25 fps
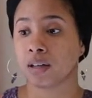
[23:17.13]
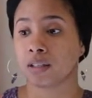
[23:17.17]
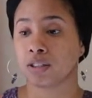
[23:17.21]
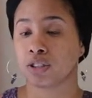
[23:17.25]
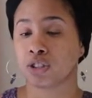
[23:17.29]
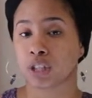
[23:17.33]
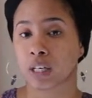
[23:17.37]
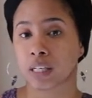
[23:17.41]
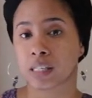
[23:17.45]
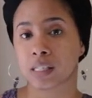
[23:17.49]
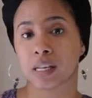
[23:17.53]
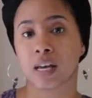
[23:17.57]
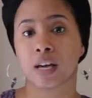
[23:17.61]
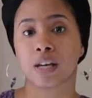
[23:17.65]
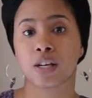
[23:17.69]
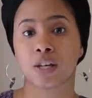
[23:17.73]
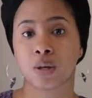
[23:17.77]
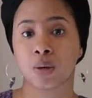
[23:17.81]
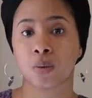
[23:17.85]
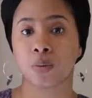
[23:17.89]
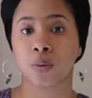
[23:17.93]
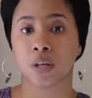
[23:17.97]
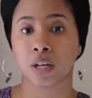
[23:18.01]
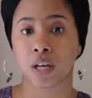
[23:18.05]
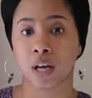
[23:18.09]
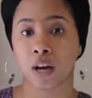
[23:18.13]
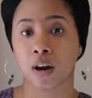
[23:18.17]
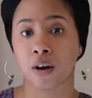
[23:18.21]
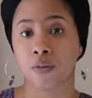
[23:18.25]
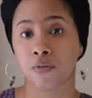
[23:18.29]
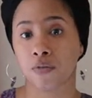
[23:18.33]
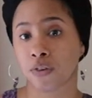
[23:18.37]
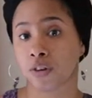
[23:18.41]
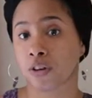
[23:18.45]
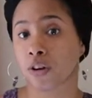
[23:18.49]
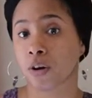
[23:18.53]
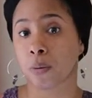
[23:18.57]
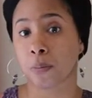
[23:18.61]
just like you would care
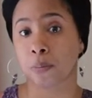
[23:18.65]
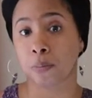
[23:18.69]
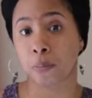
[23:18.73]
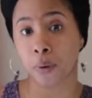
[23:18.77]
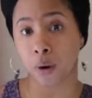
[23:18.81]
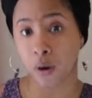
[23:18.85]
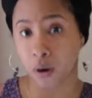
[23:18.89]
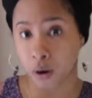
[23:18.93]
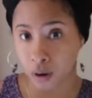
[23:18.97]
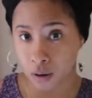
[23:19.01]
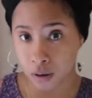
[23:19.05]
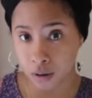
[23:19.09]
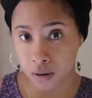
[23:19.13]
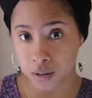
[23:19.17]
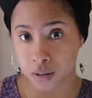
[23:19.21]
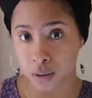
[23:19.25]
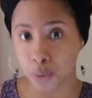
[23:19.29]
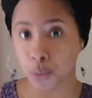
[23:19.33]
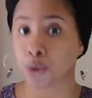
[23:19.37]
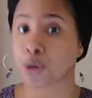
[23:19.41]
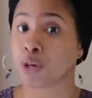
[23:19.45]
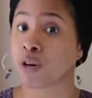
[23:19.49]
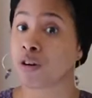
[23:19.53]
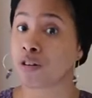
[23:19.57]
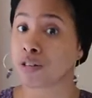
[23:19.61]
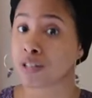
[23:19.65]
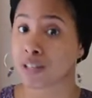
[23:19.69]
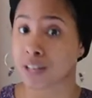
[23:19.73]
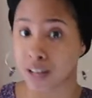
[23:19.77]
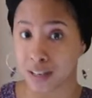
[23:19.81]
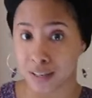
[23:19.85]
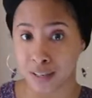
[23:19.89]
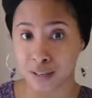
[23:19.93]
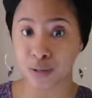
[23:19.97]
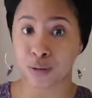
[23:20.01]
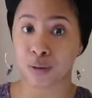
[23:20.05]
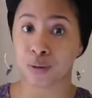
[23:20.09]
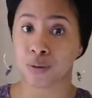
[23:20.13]
for your balls or your
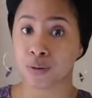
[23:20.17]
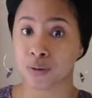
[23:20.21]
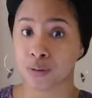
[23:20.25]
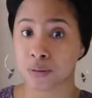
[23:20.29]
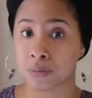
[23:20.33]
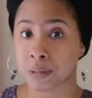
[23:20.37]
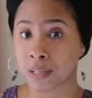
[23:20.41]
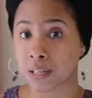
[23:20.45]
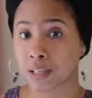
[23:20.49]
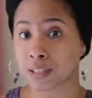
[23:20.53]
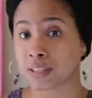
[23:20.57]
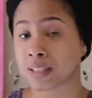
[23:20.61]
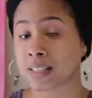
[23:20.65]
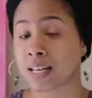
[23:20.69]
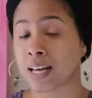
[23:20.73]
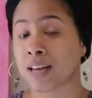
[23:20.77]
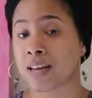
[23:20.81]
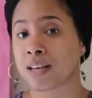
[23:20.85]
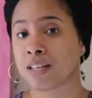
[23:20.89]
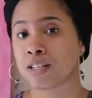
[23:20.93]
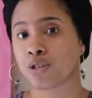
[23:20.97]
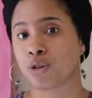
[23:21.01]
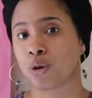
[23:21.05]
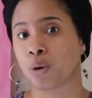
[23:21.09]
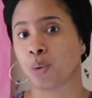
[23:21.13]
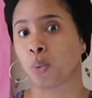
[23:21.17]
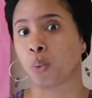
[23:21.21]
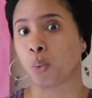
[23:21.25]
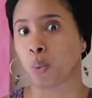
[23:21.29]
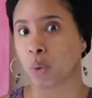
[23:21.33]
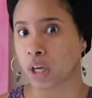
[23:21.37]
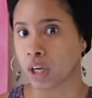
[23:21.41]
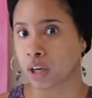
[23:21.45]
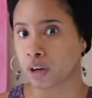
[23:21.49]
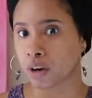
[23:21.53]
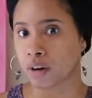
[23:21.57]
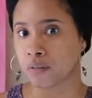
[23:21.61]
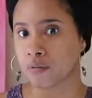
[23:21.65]
testicles because that is your
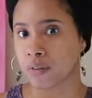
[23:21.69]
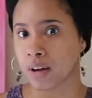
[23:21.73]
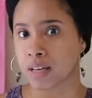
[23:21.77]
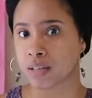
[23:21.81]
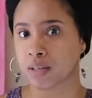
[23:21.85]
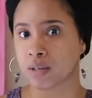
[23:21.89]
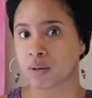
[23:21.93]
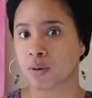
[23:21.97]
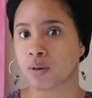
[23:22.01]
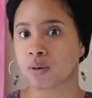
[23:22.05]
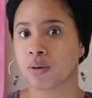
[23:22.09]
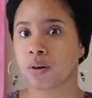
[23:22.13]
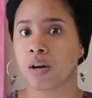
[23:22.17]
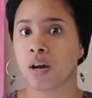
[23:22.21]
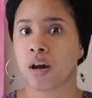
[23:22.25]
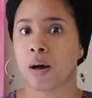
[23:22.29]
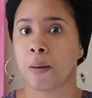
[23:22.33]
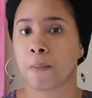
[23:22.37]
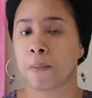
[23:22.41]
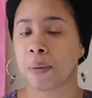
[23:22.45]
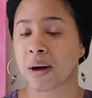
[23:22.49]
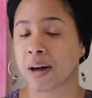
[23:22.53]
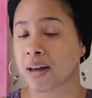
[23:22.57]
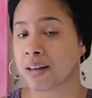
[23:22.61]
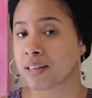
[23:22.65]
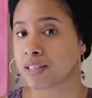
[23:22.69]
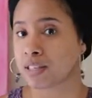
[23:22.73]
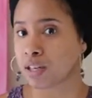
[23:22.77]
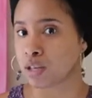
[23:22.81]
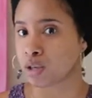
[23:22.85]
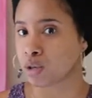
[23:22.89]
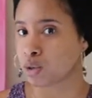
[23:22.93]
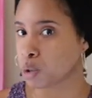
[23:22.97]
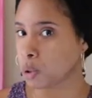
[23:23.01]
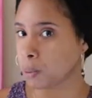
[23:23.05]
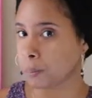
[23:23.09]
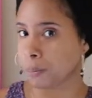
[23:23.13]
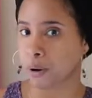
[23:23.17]
weaker vessel, but it's a
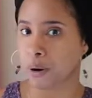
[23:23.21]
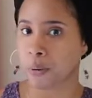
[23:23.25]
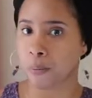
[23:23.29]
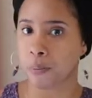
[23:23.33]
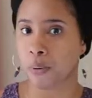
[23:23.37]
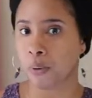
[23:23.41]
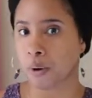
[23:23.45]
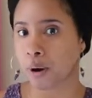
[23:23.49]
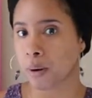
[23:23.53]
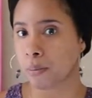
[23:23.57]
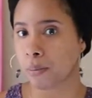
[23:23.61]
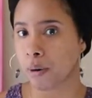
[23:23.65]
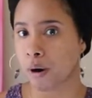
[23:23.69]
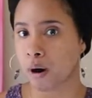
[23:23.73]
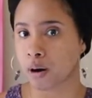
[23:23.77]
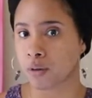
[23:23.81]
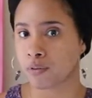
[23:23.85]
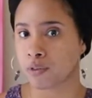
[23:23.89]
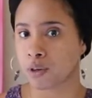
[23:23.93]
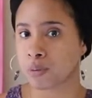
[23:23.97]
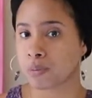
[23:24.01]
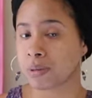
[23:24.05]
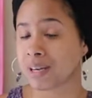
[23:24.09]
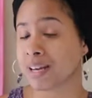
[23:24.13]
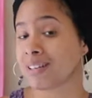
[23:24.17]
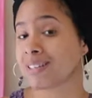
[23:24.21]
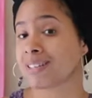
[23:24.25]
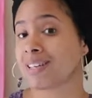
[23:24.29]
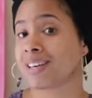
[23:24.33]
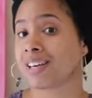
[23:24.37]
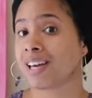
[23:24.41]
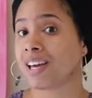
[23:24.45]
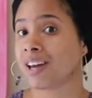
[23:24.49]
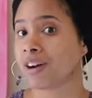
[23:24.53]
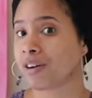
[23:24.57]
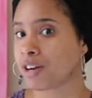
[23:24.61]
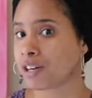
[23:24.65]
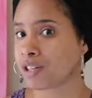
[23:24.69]
super important part of you because it
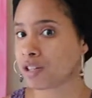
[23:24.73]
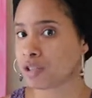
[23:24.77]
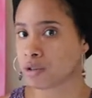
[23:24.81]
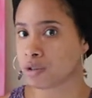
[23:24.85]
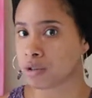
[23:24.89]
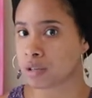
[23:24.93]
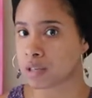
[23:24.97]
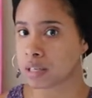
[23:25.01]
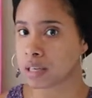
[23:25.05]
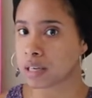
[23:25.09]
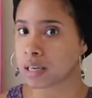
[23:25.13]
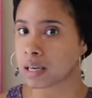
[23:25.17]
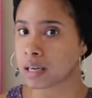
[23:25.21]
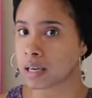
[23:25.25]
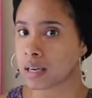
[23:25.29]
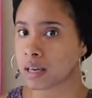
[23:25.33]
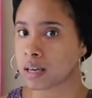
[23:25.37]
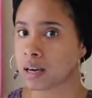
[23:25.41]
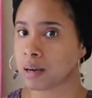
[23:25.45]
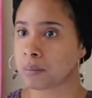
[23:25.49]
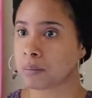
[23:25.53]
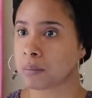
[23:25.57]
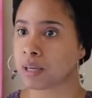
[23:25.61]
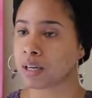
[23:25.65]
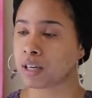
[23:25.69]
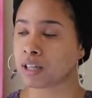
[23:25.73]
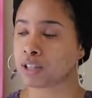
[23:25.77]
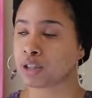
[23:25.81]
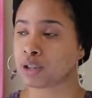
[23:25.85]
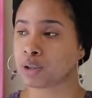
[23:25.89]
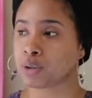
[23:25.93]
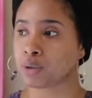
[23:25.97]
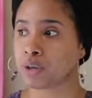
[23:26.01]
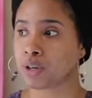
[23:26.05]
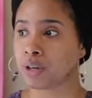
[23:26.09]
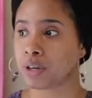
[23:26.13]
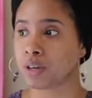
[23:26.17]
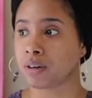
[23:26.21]
carries your seed and because
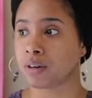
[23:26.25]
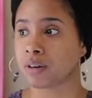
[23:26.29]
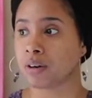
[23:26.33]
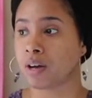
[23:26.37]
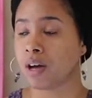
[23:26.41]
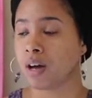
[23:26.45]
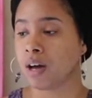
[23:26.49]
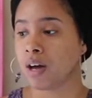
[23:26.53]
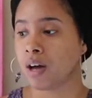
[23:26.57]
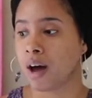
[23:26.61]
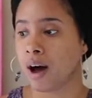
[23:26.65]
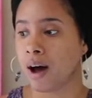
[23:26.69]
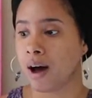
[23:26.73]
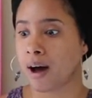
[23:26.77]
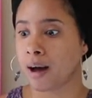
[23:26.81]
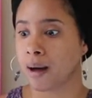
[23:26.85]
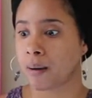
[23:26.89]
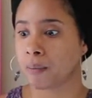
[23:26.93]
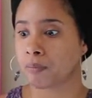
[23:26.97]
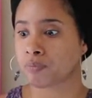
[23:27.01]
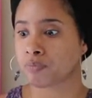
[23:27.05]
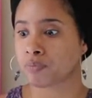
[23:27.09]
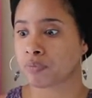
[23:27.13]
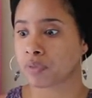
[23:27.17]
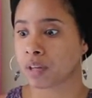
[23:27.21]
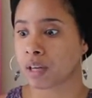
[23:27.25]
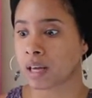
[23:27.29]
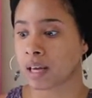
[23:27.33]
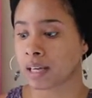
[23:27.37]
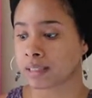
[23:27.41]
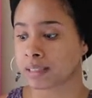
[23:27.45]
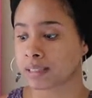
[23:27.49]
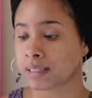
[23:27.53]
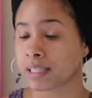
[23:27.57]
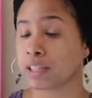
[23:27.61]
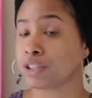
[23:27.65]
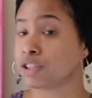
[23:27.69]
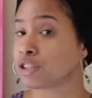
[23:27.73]
you couldn't um,
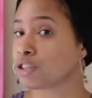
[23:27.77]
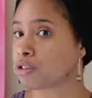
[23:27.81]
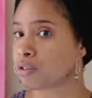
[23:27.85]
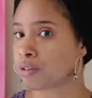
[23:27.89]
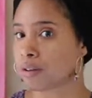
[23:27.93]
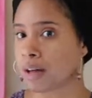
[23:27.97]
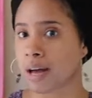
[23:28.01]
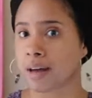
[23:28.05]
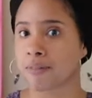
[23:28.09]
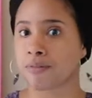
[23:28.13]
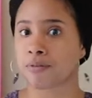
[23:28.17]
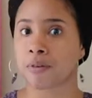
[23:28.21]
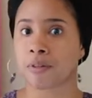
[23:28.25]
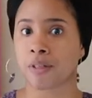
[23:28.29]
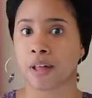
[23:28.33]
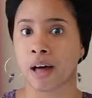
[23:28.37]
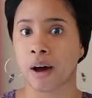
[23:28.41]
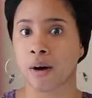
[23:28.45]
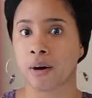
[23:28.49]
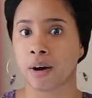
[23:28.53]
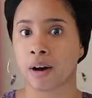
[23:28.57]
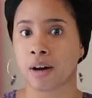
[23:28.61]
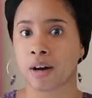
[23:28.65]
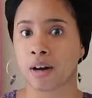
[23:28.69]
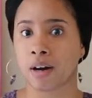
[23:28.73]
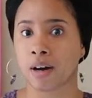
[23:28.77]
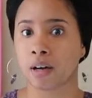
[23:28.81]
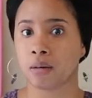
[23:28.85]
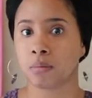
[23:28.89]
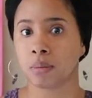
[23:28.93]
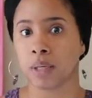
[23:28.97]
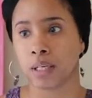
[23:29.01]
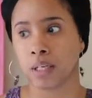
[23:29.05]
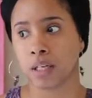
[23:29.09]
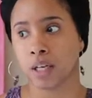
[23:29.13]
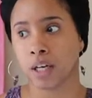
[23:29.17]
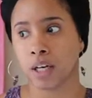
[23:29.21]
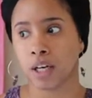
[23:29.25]
extend your life without them.
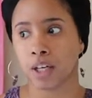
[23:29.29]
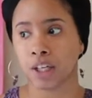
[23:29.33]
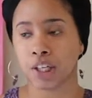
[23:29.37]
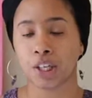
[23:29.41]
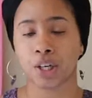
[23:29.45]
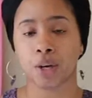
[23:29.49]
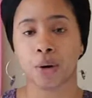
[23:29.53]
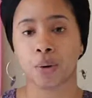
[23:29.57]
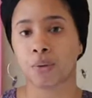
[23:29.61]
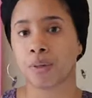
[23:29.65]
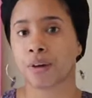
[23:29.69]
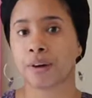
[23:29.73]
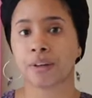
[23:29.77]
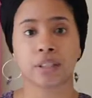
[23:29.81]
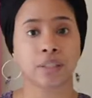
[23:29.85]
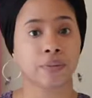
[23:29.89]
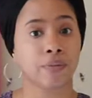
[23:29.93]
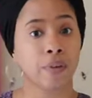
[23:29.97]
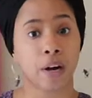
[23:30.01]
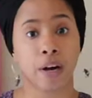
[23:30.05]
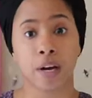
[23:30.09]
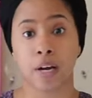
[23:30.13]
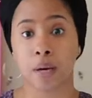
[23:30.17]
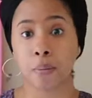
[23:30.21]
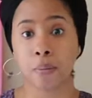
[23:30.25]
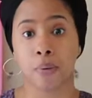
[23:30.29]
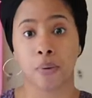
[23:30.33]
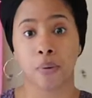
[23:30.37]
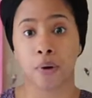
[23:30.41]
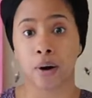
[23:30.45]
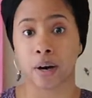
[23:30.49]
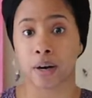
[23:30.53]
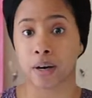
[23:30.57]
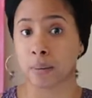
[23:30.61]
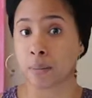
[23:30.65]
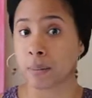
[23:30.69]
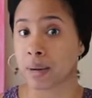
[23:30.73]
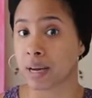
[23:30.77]
And, you know, that's very
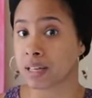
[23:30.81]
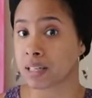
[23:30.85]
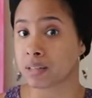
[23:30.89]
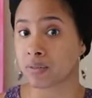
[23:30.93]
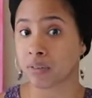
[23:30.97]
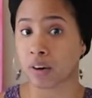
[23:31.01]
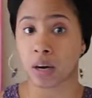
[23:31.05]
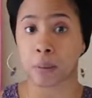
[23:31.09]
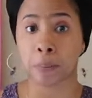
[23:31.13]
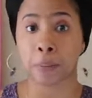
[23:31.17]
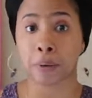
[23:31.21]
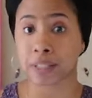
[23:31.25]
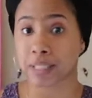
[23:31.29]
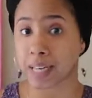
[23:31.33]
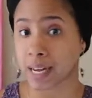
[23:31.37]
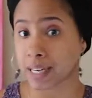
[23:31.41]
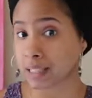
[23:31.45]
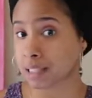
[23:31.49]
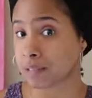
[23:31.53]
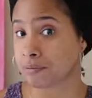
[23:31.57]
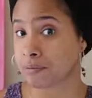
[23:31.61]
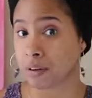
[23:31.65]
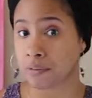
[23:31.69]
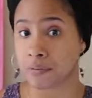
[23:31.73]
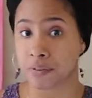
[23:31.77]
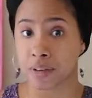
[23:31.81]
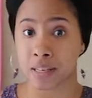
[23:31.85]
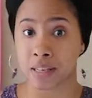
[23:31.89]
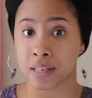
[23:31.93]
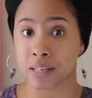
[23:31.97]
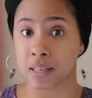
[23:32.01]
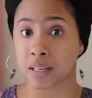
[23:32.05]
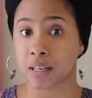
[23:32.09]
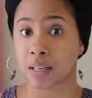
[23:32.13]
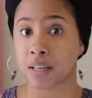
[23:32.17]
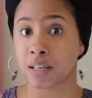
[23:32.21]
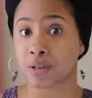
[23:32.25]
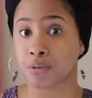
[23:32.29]
important. A man's very protective of
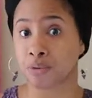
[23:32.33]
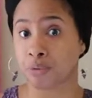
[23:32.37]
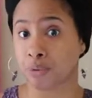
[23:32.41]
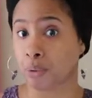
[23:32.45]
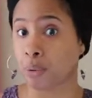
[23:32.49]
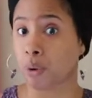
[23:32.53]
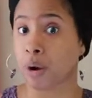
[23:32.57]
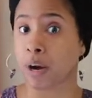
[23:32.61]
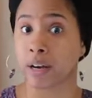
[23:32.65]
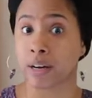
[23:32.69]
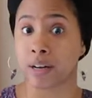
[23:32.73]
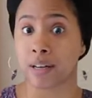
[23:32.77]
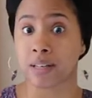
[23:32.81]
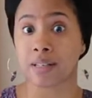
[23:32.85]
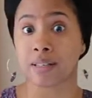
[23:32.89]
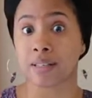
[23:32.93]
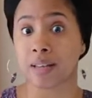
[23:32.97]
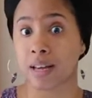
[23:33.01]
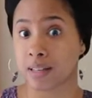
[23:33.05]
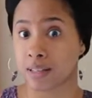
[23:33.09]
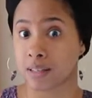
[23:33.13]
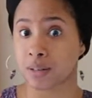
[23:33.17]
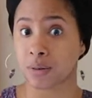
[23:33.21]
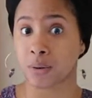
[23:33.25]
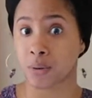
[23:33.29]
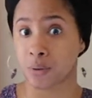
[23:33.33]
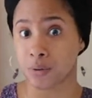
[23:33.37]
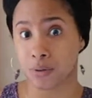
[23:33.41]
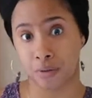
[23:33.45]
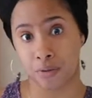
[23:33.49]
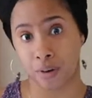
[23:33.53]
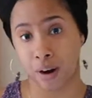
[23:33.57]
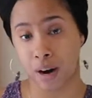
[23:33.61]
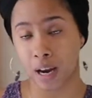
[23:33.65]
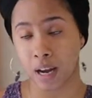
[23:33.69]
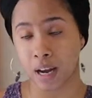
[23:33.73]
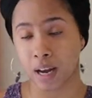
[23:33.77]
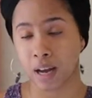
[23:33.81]
his, his groin, his testicles,
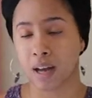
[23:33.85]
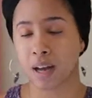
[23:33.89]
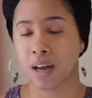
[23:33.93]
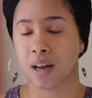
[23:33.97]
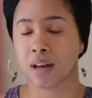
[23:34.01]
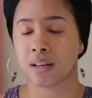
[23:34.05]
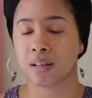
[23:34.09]
right?